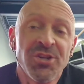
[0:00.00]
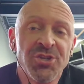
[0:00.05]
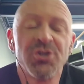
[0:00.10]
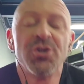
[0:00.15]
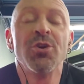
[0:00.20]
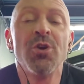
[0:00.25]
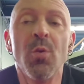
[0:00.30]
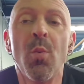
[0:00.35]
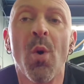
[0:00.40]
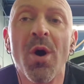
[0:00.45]

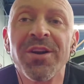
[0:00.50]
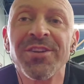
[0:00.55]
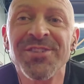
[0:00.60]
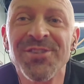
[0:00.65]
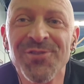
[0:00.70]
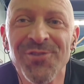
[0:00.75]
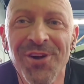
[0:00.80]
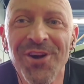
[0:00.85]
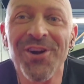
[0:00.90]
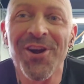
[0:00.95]
Do you want a
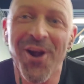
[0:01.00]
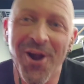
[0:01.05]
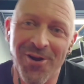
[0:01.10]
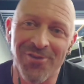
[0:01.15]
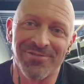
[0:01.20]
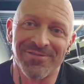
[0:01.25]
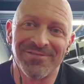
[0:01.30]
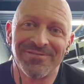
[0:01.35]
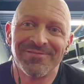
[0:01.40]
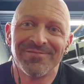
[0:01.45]
strong
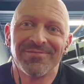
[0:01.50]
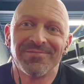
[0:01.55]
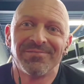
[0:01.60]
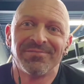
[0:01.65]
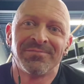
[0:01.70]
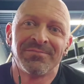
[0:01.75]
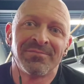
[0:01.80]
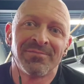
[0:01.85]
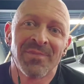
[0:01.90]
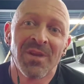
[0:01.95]
heart?
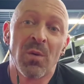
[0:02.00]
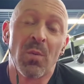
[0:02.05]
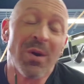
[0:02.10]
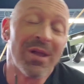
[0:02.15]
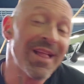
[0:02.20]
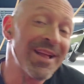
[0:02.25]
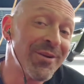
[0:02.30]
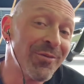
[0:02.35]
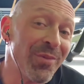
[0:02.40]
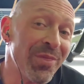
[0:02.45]

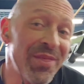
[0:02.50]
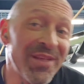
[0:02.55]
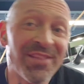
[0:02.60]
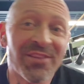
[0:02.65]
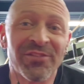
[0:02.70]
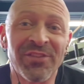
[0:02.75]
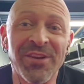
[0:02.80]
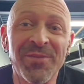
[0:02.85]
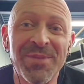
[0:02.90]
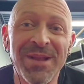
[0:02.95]
Well, I don't think
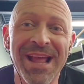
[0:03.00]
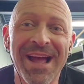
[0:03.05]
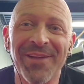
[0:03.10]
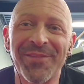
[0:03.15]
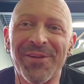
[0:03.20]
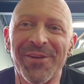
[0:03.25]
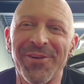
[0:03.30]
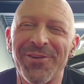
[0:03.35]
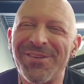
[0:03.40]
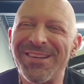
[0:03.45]
there's anybody
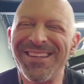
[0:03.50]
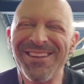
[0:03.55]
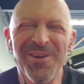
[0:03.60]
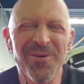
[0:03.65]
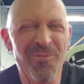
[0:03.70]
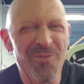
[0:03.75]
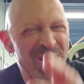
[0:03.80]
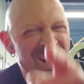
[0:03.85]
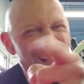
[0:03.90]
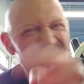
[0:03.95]
out there going, you
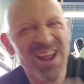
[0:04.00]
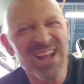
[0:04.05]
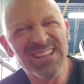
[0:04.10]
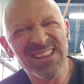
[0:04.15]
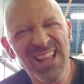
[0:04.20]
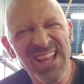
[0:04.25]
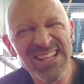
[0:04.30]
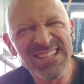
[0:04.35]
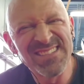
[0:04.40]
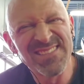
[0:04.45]
know what,
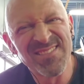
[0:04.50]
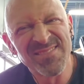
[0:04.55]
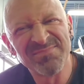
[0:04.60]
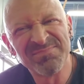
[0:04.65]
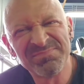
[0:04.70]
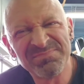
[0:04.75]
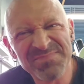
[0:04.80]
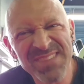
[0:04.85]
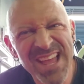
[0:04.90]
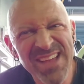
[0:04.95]
I'd like to
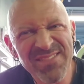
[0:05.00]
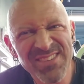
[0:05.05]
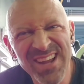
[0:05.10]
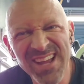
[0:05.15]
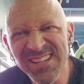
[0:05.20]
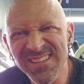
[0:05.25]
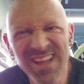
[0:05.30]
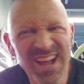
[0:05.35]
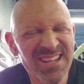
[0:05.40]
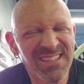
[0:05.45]
Devin,
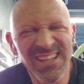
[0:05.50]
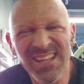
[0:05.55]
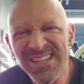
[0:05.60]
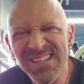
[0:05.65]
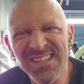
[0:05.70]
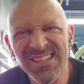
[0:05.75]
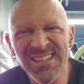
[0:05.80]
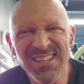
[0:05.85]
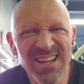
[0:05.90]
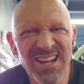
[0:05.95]
I'd, I'd
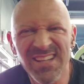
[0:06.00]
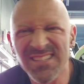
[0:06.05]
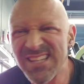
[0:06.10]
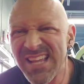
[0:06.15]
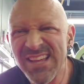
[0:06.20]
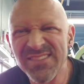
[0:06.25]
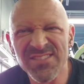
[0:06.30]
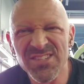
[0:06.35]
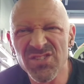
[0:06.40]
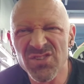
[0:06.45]
like you not
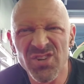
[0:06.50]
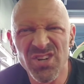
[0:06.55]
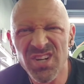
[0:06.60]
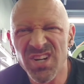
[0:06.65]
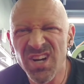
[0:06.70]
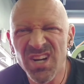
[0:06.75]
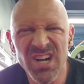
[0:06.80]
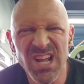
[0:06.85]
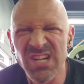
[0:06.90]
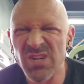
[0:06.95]
to have a
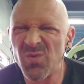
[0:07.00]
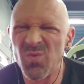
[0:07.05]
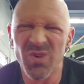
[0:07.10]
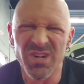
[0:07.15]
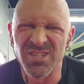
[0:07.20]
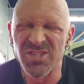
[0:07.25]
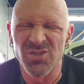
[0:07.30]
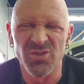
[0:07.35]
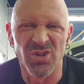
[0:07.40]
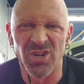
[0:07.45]
strong heart. I don't
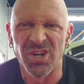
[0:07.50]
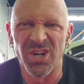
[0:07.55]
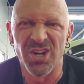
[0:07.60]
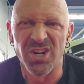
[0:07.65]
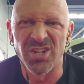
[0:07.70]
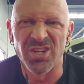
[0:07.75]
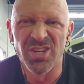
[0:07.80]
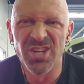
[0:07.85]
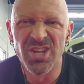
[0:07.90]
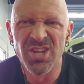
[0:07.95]
want a strong
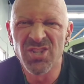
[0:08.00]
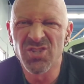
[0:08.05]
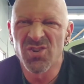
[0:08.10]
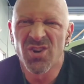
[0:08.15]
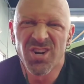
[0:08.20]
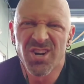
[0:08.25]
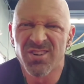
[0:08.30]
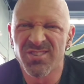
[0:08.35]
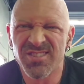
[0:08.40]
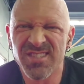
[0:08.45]
heart.
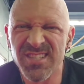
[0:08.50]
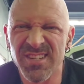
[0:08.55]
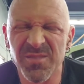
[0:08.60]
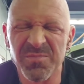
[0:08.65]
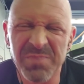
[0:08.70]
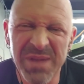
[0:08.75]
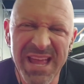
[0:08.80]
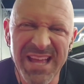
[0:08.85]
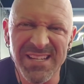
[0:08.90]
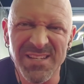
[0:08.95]
Strong hearts
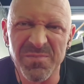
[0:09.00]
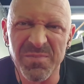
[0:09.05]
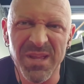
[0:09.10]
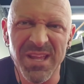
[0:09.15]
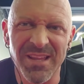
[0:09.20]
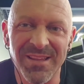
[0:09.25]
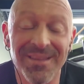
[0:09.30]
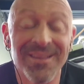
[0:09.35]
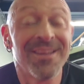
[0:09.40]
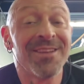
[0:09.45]
sound bad to
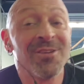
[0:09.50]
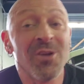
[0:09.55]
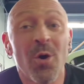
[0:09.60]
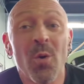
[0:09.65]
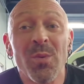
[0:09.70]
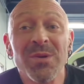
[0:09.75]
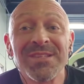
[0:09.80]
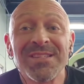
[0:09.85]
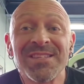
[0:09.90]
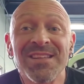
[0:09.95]
me. No
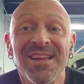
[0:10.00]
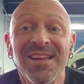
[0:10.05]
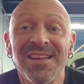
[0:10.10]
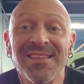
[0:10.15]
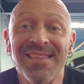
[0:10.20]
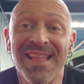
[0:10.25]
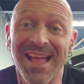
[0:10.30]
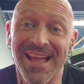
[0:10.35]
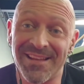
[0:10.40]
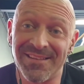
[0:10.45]
one's
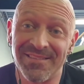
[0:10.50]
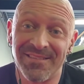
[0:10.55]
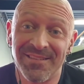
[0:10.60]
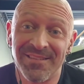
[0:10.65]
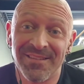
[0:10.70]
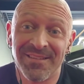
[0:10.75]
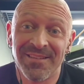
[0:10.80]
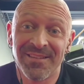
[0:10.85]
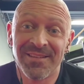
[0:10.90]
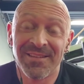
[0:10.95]
saying that.
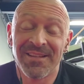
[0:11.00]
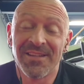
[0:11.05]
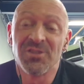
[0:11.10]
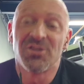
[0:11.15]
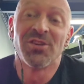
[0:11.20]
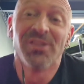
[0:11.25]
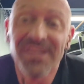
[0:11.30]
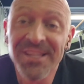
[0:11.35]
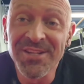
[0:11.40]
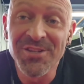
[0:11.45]

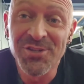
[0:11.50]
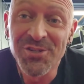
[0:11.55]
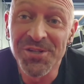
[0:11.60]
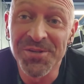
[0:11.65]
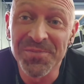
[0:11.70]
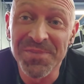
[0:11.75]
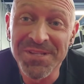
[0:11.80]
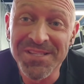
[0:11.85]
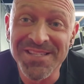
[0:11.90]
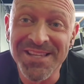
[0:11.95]
Jillian
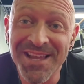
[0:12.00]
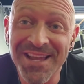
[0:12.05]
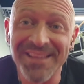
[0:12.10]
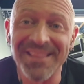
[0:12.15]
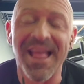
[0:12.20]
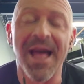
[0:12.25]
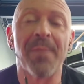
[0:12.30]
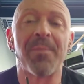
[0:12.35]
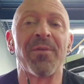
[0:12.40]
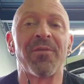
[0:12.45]
shouldn't be
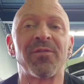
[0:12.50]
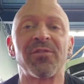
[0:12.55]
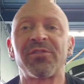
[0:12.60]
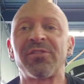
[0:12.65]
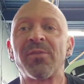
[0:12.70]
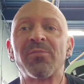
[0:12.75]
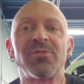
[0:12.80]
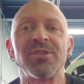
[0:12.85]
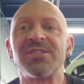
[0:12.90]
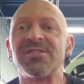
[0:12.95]
saying that, but for
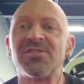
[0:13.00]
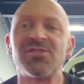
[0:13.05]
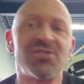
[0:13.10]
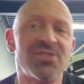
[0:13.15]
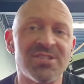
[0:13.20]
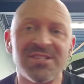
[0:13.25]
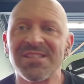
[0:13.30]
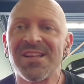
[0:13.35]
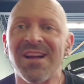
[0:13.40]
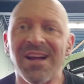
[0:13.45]
some reason
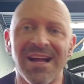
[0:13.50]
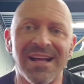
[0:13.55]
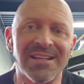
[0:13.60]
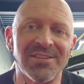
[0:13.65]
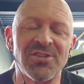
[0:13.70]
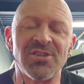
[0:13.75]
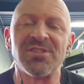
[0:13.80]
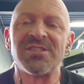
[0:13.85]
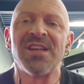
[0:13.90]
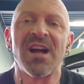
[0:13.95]
she's
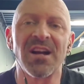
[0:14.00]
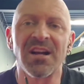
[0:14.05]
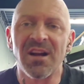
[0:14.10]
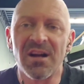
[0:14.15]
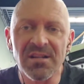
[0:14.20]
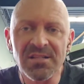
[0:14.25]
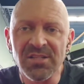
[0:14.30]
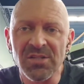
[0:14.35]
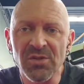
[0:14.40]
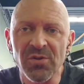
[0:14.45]
not. She's not
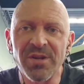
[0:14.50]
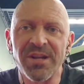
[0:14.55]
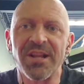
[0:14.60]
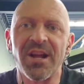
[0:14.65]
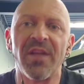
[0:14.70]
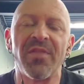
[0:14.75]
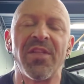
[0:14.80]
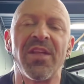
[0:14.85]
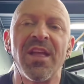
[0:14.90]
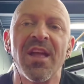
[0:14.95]

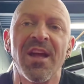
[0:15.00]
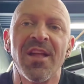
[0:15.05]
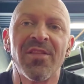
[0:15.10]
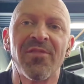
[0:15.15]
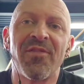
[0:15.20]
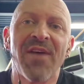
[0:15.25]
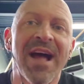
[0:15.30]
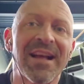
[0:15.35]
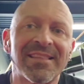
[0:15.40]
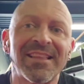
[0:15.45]
concentrating on the
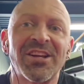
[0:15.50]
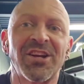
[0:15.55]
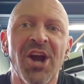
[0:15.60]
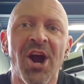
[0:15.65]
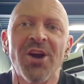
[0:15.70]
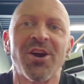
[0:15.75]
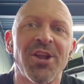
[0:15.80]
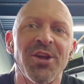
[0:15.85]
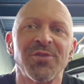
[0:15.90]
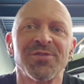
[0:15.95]
fact that
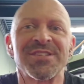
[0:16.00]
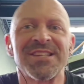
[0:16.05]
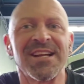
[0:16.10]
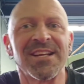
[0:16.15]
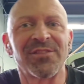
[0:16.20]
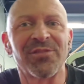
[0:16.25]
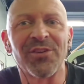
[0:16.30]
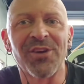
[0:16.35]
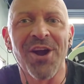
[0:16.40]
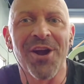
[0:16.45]
cardio
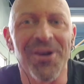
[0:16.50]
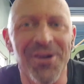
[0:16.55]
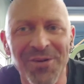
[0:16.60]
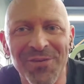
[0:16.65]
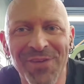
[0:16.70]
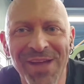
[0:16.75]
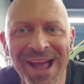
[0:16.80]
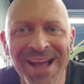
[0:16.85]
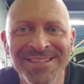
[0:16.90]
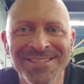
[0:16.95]
stands for
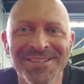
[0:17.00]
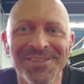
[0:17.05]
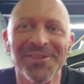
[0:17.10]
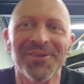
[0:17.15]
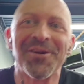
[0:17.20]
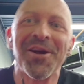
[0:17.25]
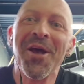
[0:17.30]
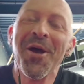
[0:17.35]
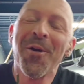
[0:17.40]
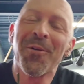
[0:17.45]

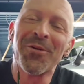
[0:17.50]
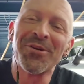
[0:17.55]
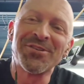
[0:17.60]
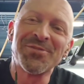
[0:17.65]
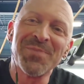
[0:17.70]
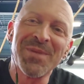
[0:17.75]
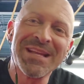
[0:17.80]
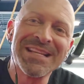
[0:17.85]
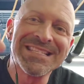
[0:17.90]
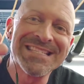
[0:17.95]
cardiovascular,
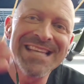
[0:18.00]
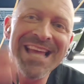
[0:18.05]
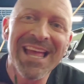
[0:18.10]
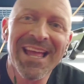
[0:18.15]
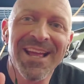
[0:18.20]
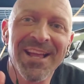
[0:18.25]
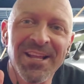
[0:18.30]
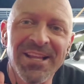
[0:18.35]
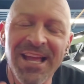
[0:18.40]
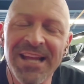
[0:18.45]
which means
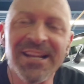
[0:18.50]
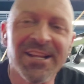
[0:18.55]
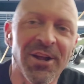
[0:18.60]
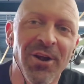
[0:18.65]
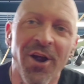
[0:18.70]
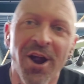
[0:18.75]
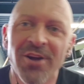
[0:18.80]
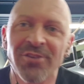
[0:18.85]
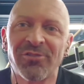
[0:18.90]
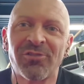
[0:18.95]
getting
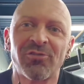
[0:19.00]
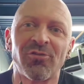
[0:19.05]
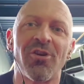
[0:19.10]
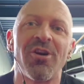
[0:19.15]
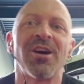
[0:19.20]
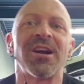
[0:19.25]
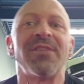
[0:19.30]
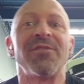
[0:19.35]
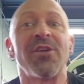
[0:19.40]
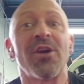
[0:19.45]
your heart
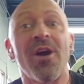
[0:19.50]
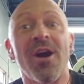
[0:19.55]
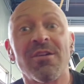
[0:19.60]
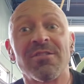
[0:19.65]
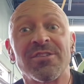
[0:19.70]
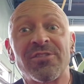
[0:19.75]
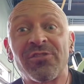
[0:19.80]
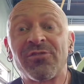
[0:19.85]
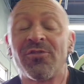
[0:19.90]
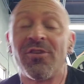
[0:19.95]
strong. If your
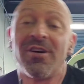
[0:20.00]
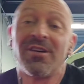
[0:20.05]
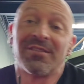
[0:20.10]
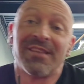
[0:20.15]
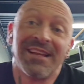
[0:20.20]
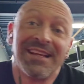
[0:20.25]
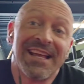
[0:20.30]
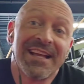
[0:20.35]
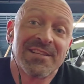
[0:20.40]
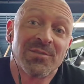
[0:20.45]
heart is
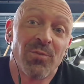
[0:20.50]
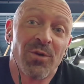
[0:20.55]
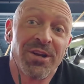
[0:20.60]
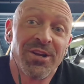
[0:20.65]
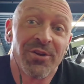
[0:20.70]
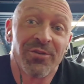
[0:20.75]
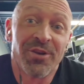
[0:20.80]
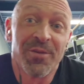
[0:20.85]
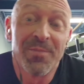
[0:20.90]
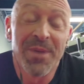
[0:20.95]
strong, then guess
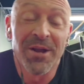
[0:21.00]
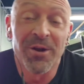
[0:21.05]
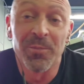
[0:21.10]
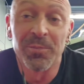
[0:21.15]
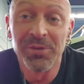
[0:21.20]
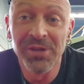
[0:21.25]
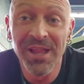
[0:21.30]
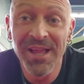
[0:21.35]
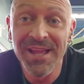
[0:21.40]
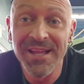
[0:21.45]
what? You're in a better
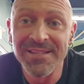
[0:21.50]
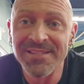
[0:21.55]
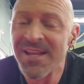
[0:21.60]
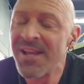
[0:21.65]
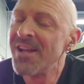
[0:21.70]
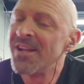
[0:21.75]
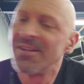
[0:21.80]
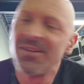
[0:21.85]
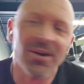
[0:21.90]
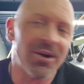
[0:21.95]
place.
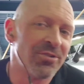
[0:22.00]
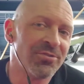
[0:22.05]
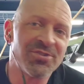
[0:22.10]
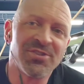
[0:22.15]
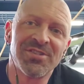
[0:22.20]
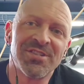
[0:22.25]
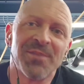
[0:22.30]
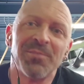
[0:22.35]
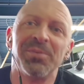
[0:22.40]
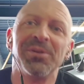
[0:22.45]
No,
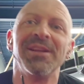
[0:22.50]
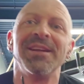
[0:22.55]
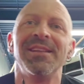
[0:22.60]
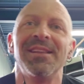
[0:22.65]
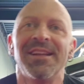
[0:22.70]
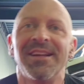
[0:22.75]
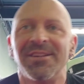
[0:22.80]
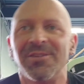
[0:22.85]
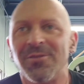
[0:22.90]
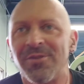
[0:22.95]
she's
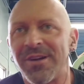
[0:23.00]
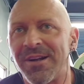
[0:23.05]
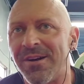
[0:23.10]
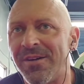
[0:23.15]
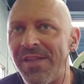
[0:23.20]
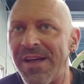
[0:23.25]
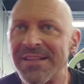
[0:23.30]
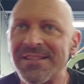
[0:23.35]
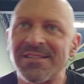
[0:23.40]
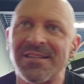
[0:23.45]
completely ignoring
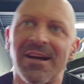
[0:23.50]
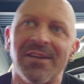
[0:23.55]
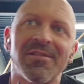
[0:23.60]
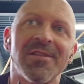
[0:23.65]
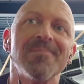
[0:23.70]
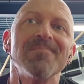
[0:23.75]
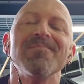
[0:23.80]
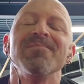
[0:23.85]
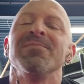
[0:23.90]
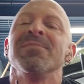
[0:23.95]
all that stuff.